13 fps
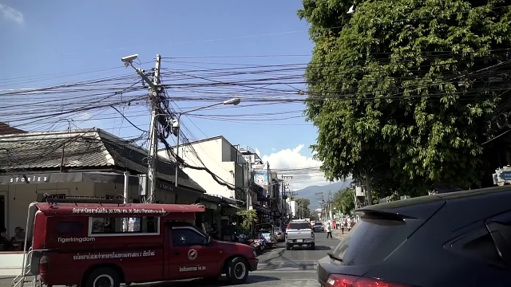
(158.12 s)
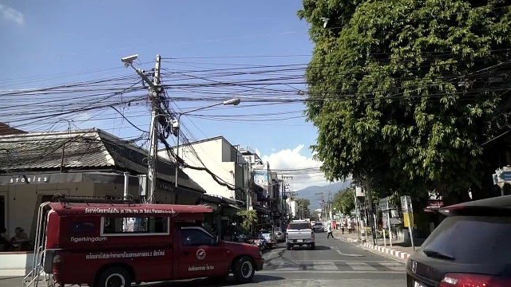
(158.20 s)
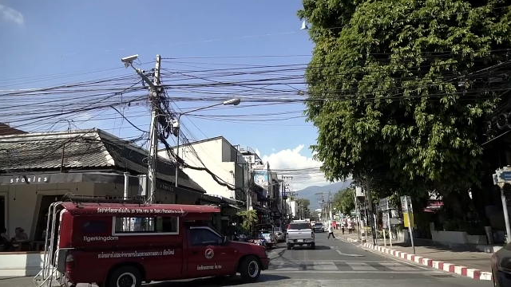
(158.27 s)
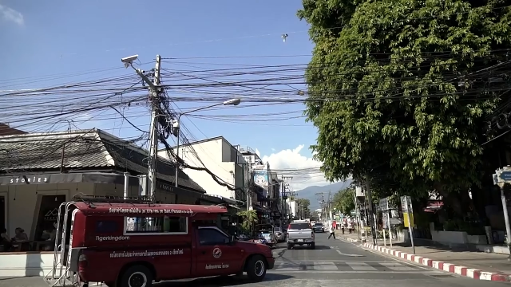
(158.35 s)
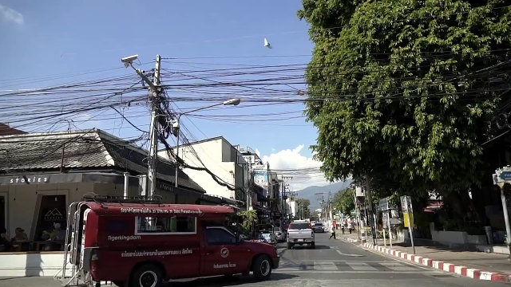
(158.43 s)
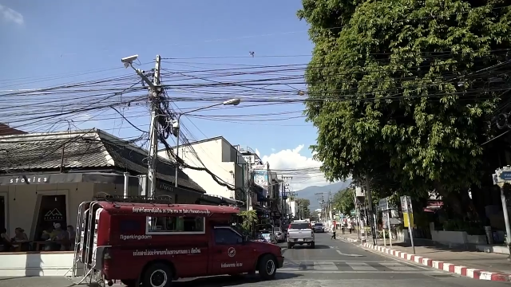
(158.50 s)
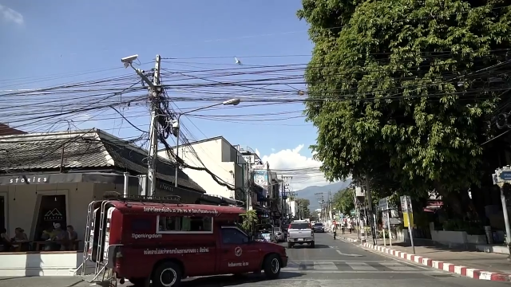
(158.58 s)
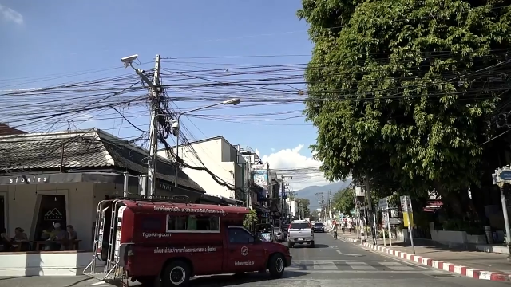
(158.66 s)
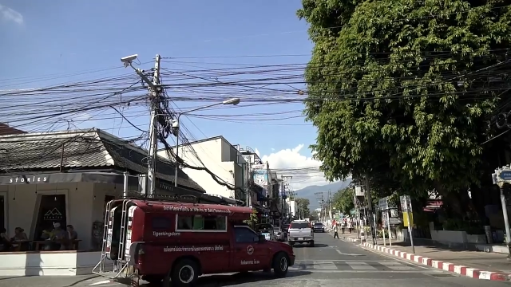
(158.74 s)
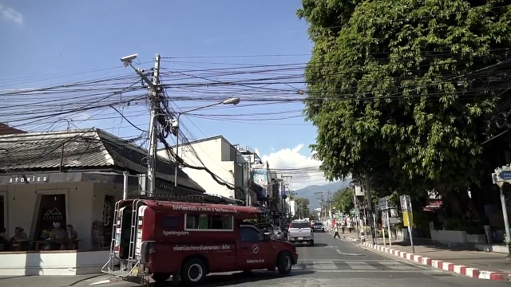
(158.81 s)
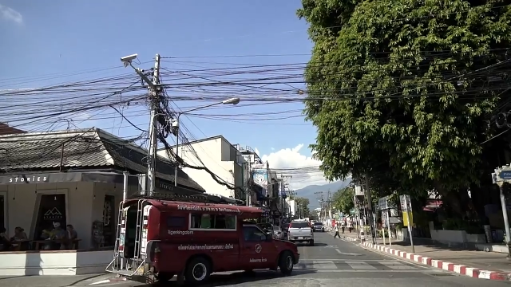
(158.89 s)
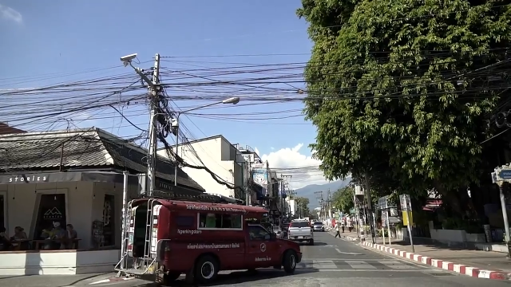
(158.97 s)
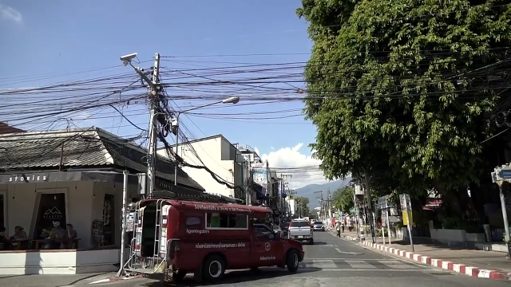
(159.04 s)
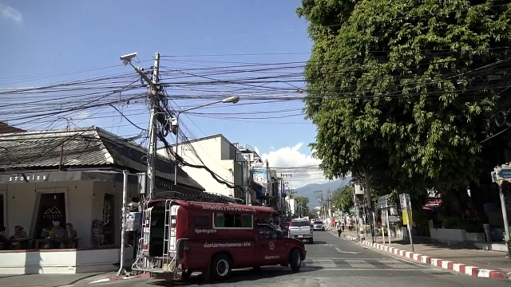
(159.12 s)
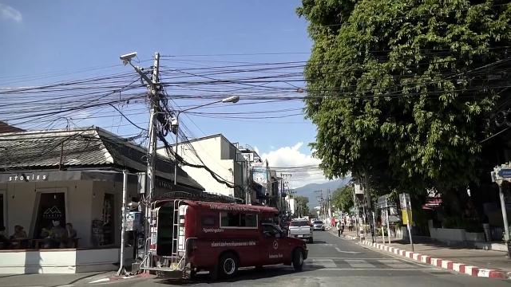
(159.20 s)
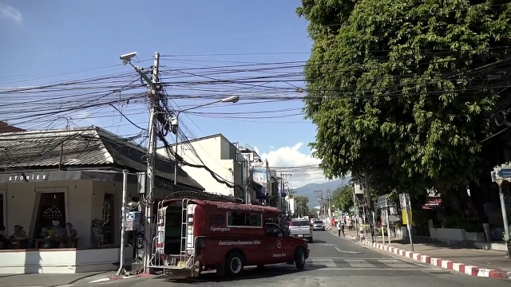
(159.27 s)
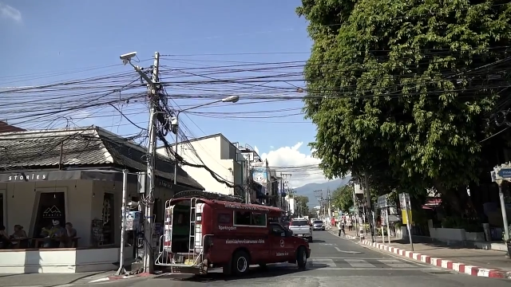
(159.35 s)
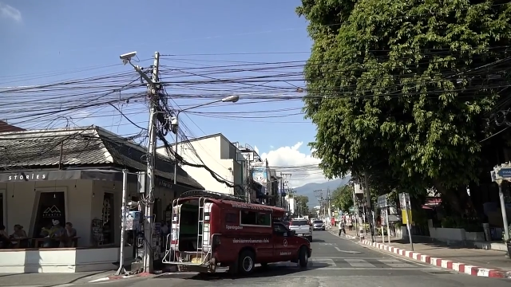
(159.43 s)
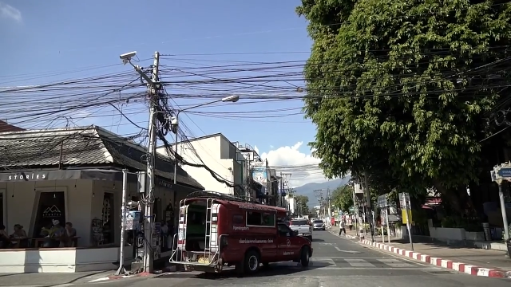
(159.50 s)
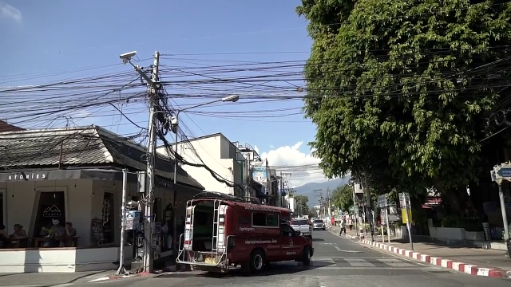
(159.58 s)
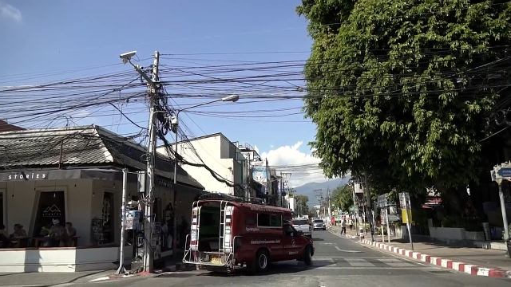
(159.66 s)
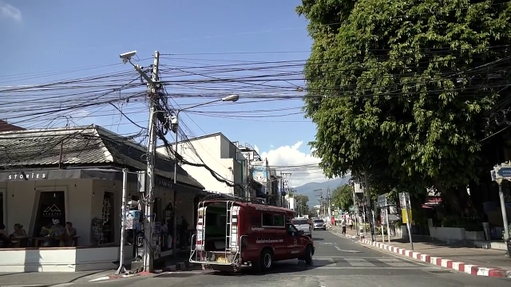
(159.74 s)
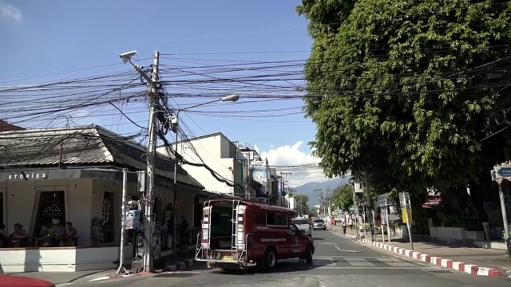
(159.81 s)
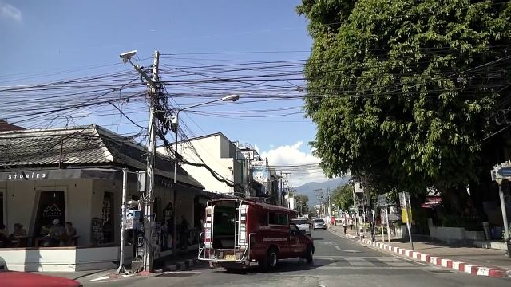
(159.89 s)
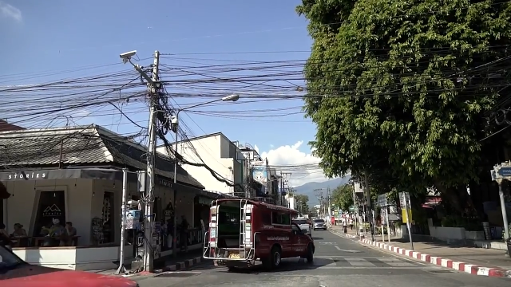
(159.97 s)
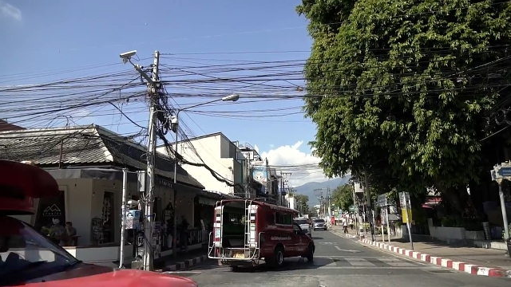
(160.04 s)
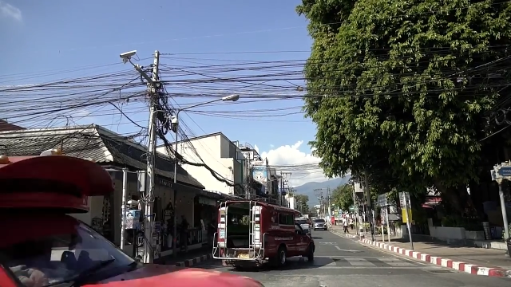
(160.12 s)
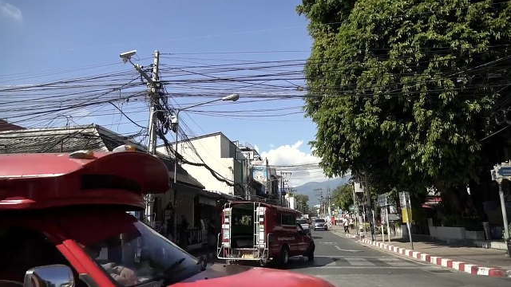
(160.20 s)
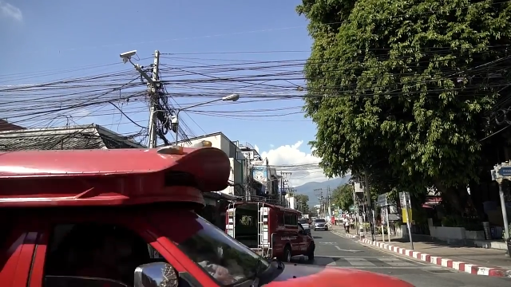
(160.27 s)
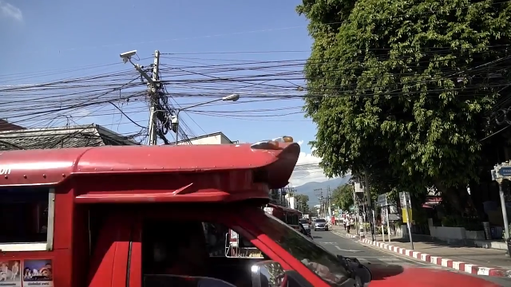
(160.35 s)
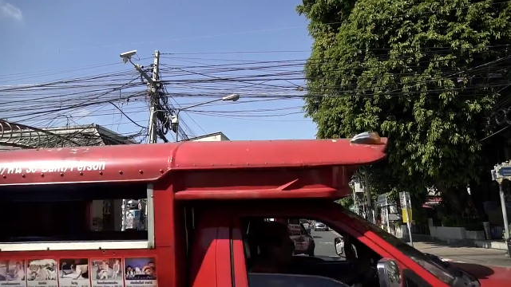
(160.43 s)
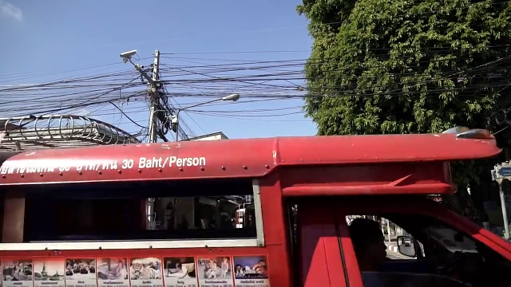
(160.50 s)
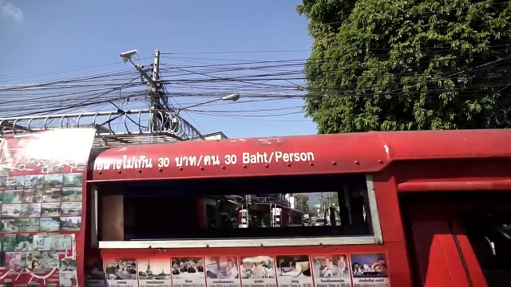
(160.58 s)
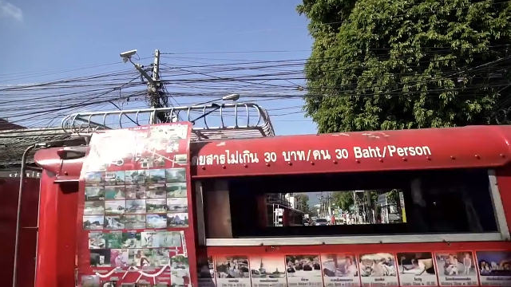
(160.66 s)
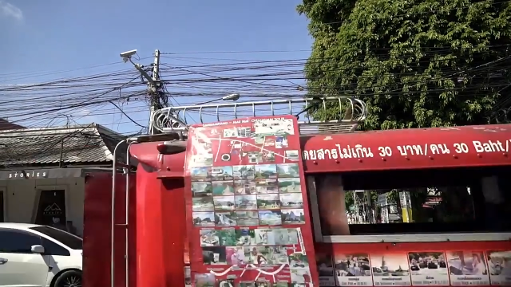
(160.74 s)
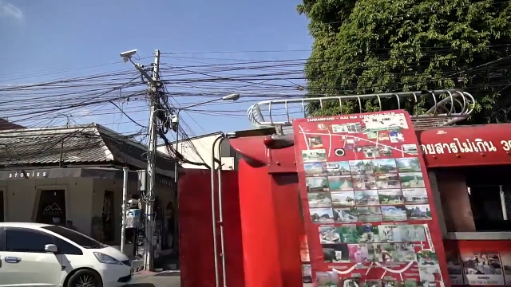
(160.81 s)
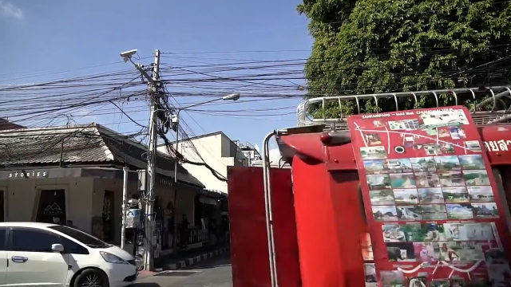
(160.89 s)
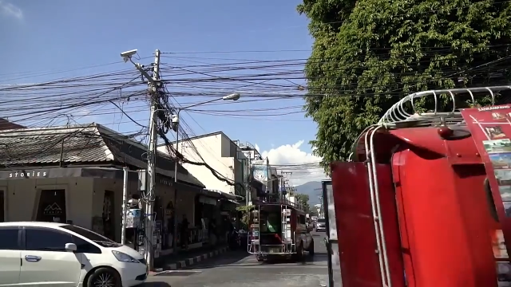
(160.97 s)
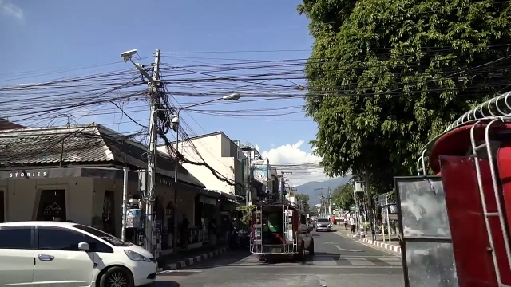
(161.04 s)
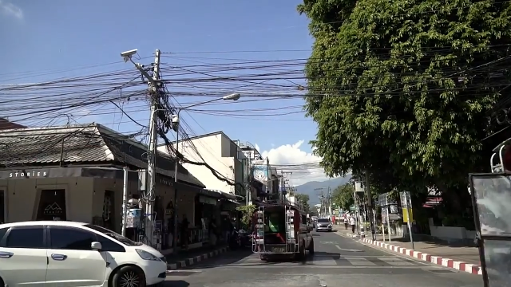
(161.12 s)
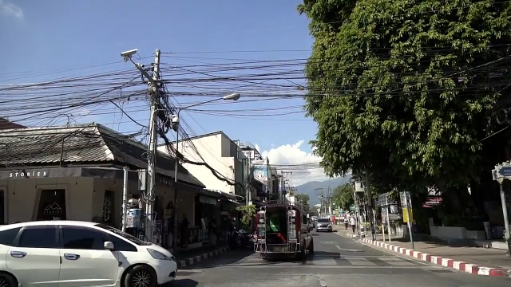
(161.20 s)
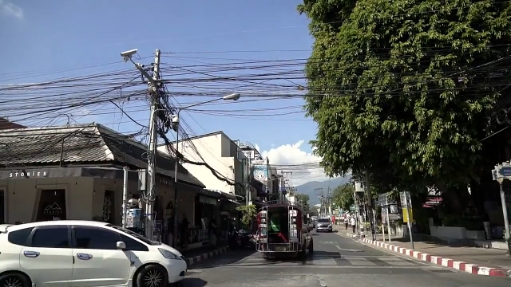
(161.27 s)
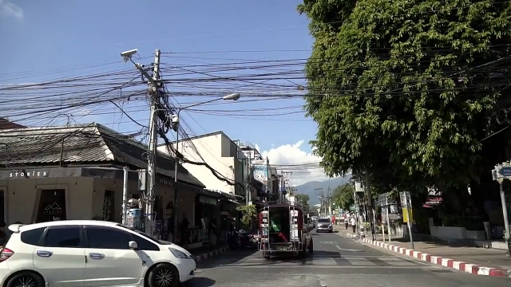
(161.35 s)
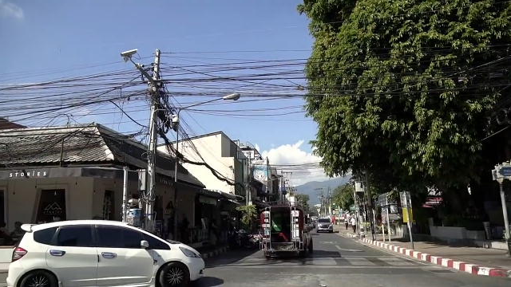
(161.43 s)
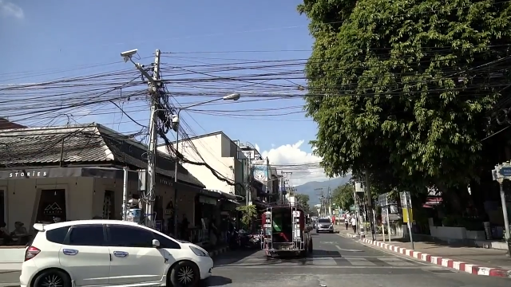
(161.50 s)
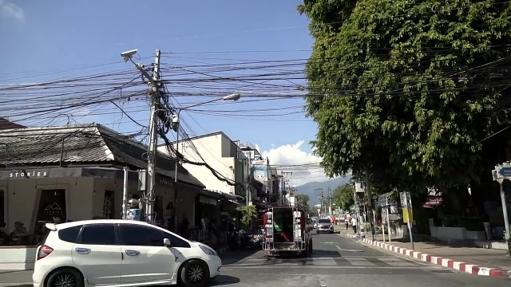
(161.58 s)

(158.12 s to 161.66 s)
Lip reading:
[unreadable: no face in view]